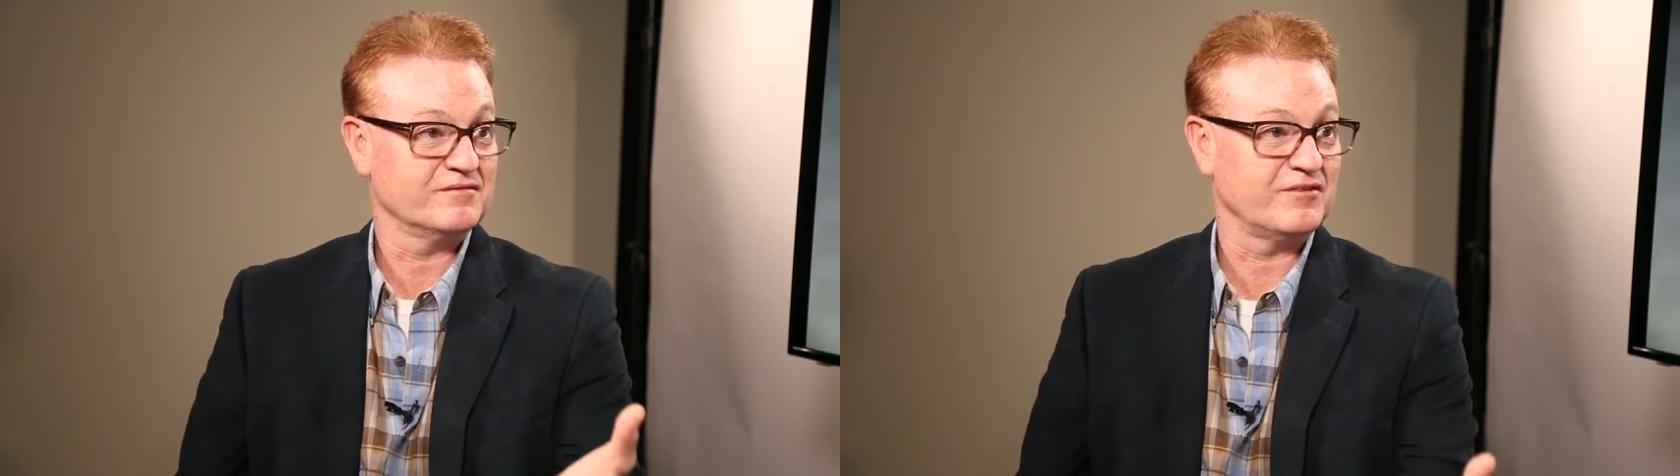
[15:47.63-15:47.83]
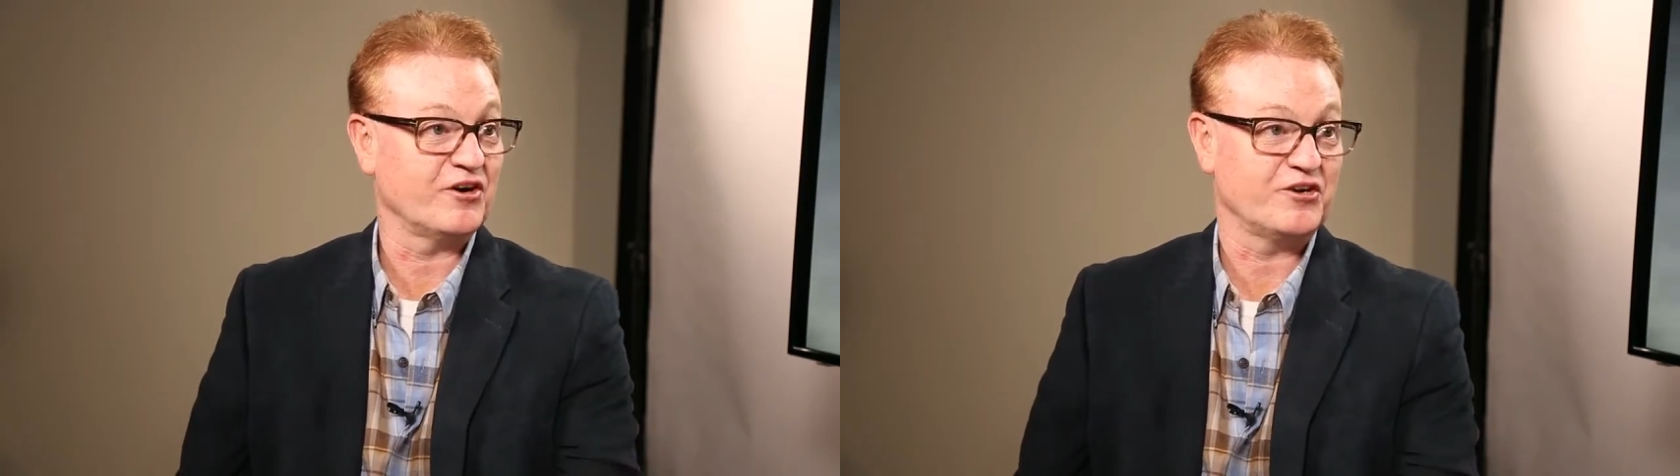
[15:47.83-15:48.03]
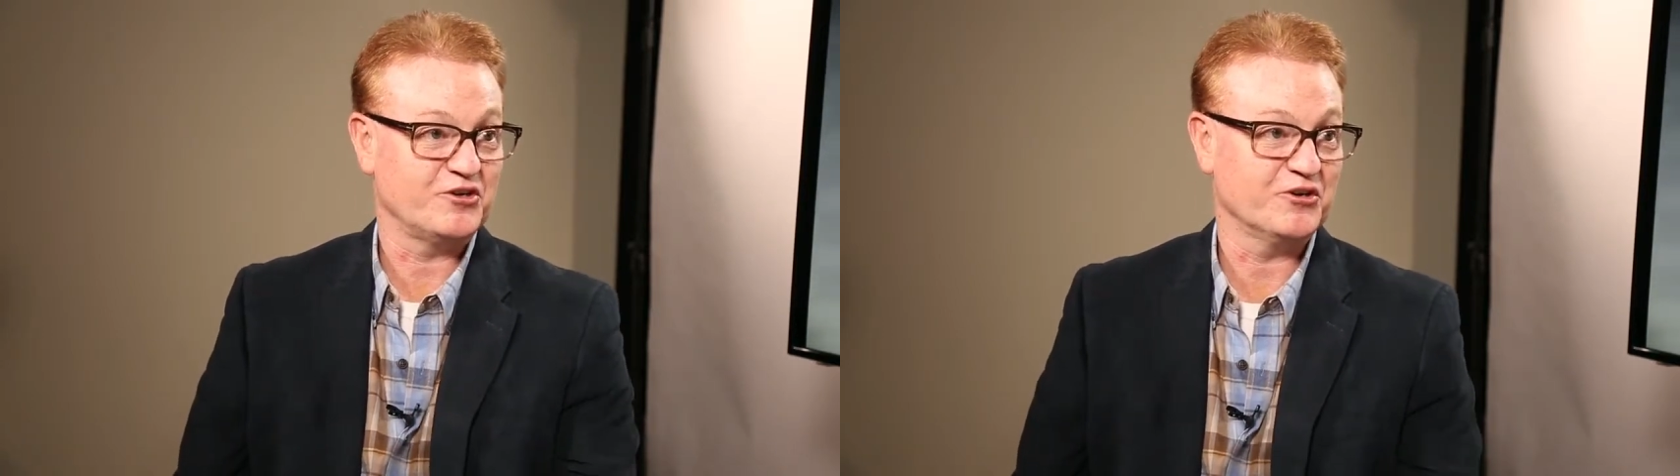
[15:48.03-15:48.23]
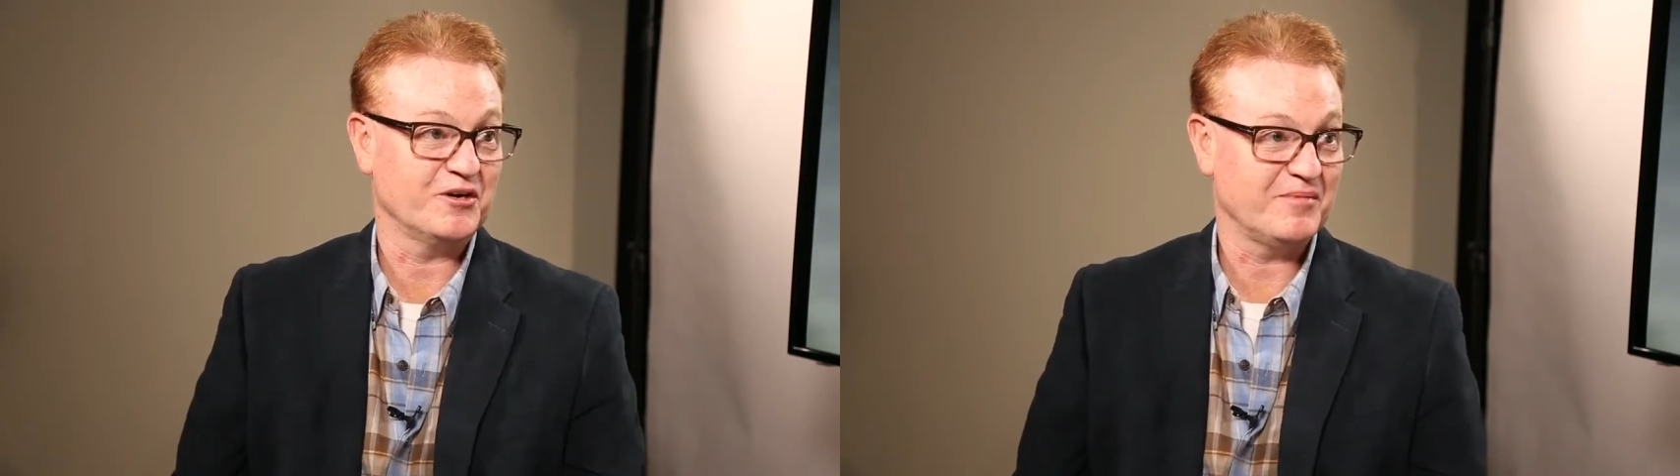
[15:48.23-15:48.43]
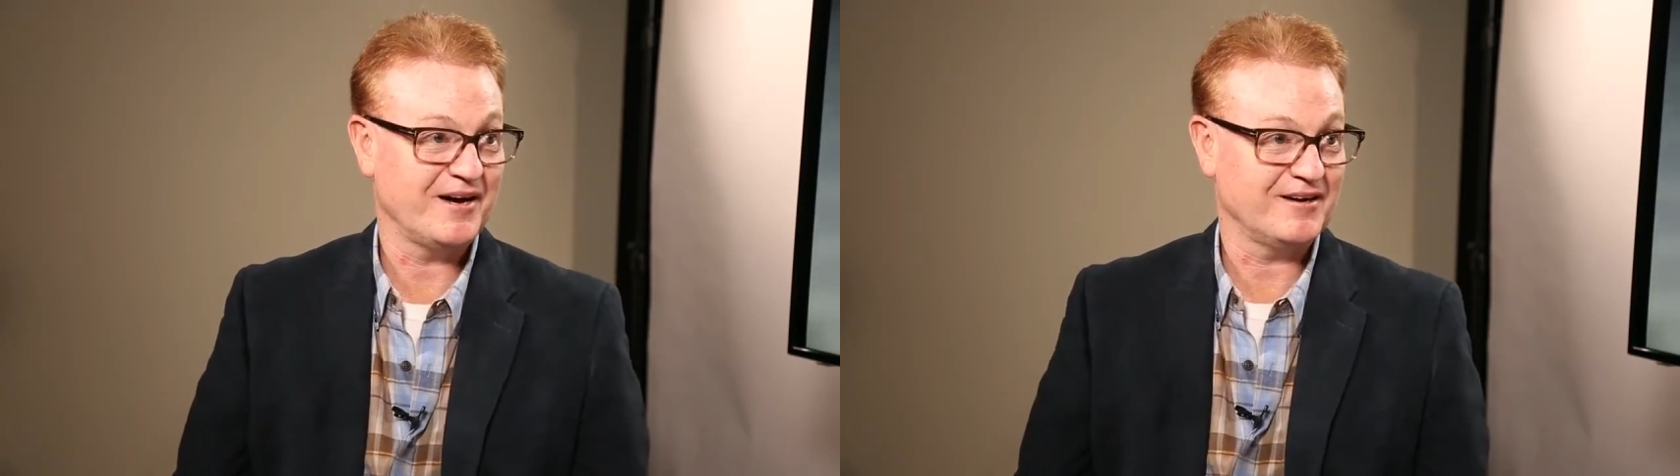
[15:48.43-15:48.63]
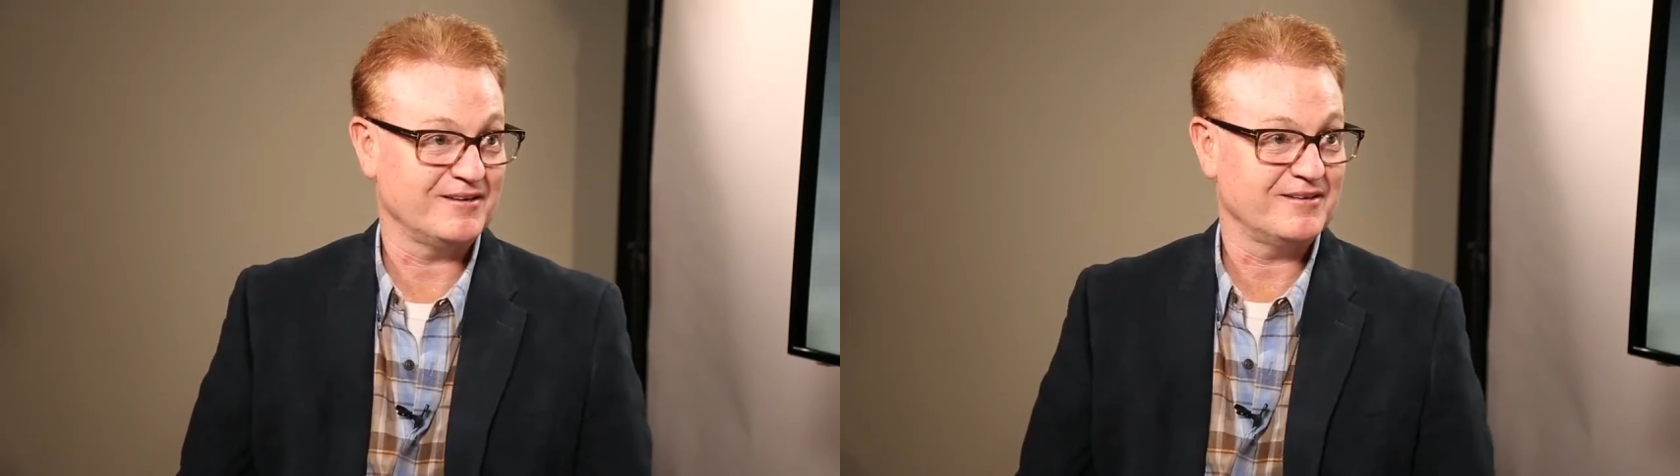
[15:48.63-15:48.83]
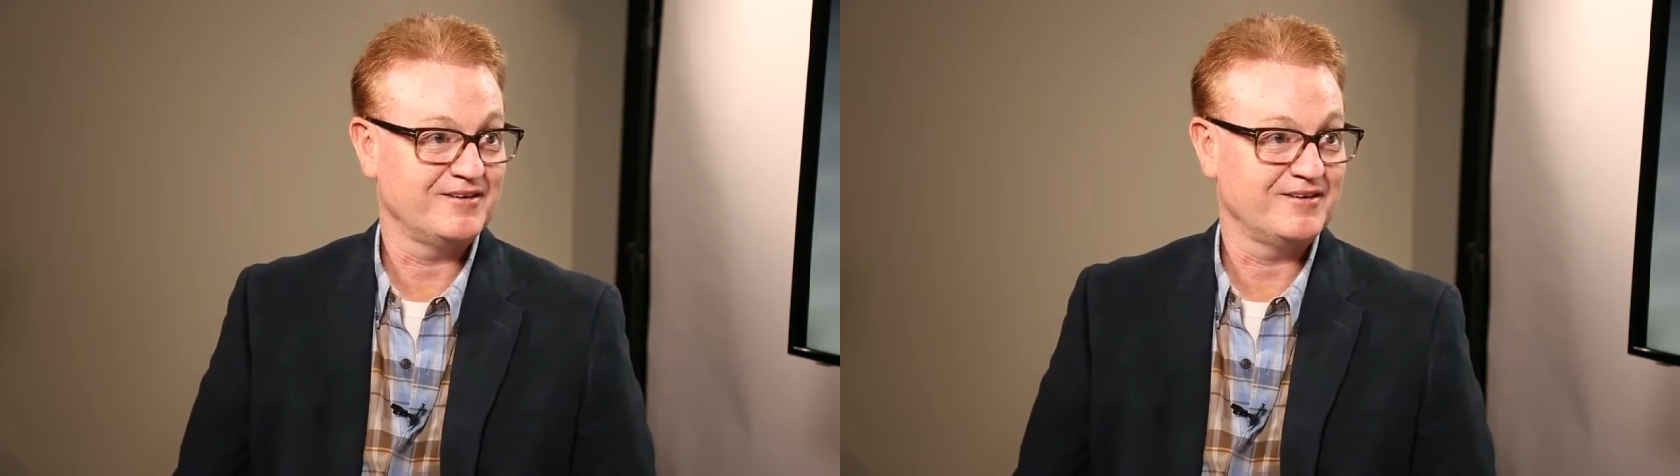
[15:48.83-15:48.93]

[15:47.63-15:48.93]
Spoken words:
very good about it,